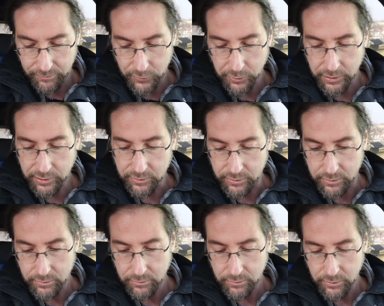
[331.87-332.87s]
No, it
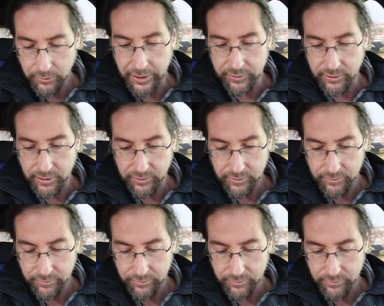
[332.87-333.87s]
doesn't. Oh, yes, it does.
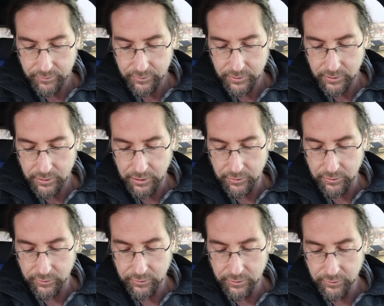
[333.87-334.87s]

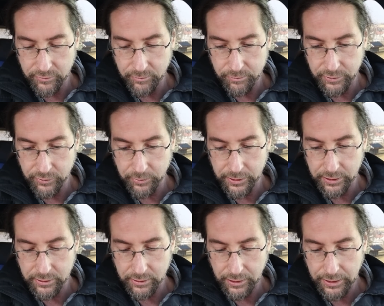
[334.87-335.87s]
Initialization, please
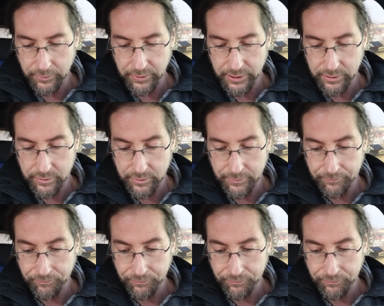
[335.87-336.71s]
wait. I wait.